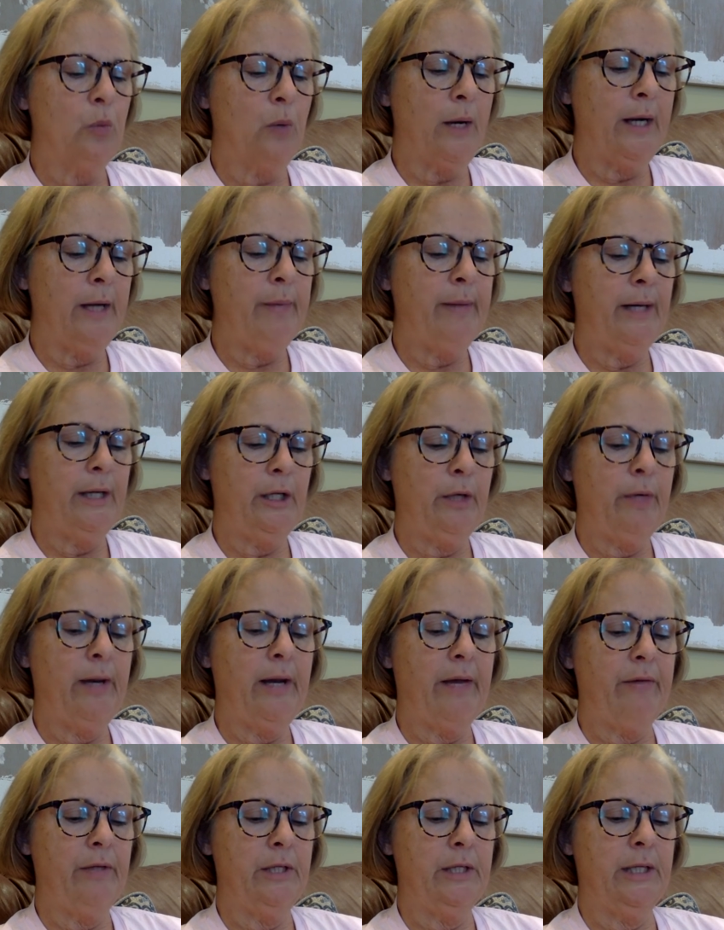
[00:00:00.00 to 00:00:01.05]
right about you
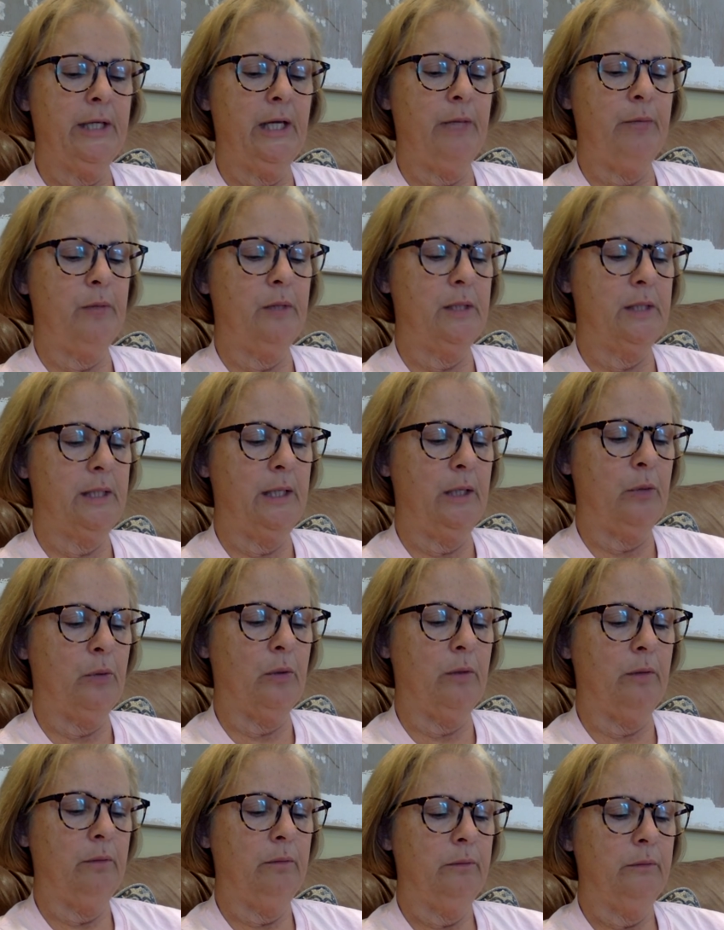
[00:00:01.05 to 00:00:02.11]
having to keep the secret.